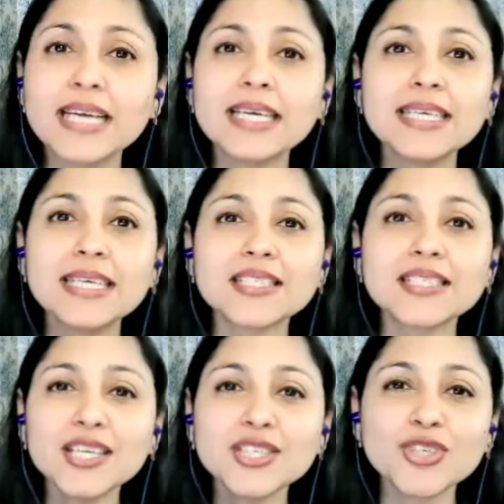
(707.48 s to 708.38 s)
such
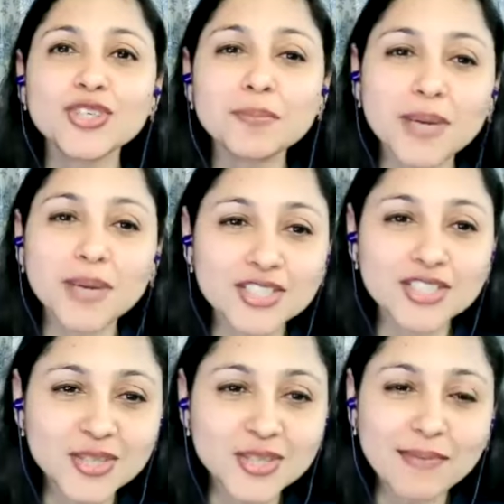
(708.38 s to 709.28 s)
real
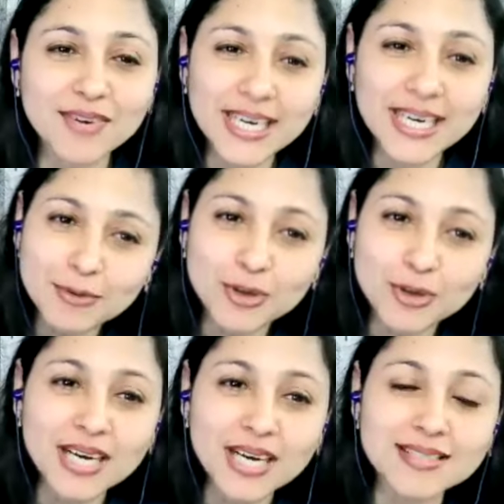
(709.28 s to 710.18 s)
pictures. You every time took
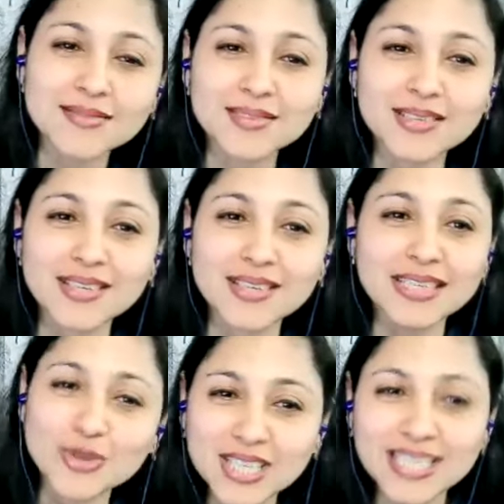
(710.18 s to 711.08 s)
us
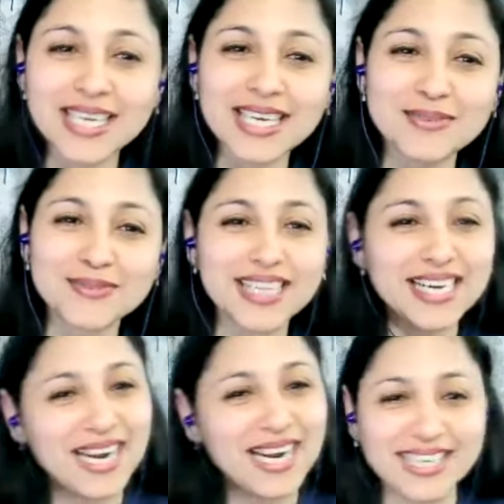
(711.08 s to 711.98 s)
into the lift, then
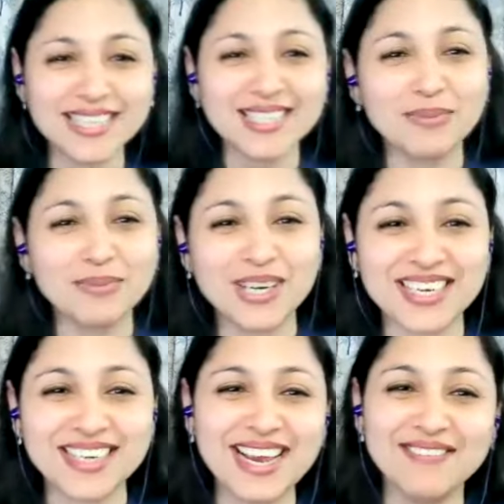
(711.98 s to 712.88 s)
under the
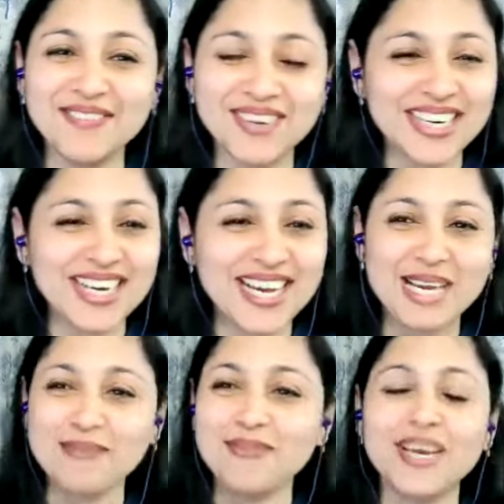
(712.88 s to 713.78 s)
water every
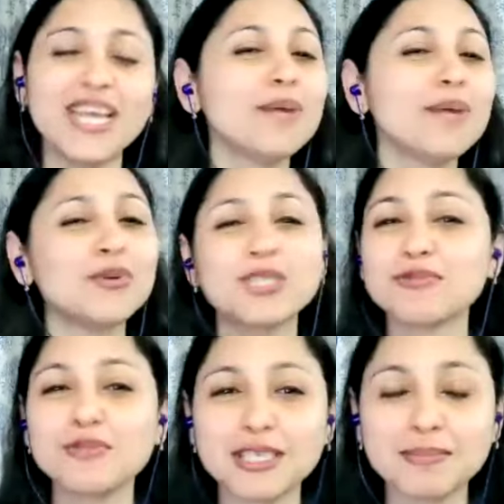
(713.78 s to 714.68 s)
time. Very
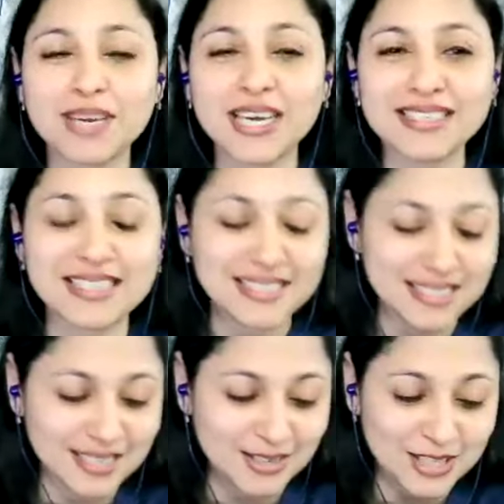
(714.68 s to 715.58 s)
beautifully painted,
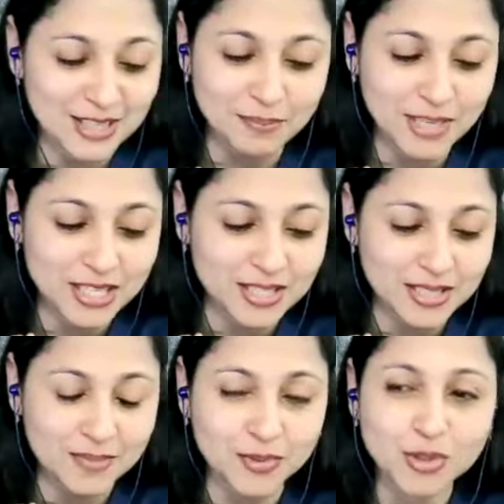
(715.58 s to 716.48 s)
all the
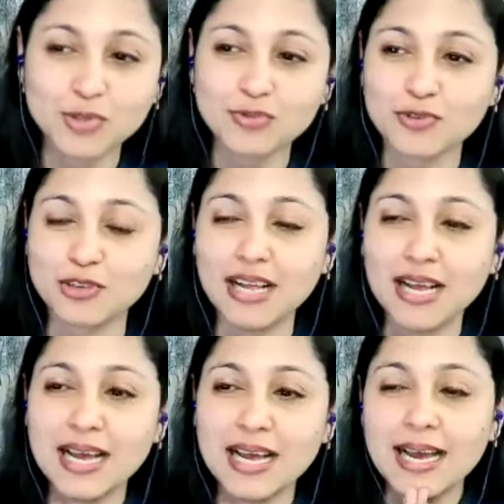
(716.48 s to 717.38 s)
pictures. Beautiful.
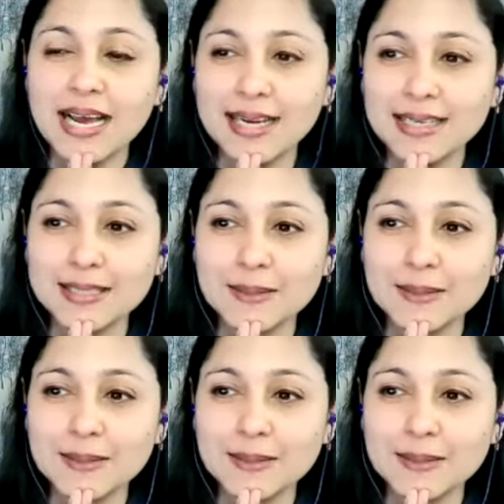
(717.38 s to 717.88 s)
And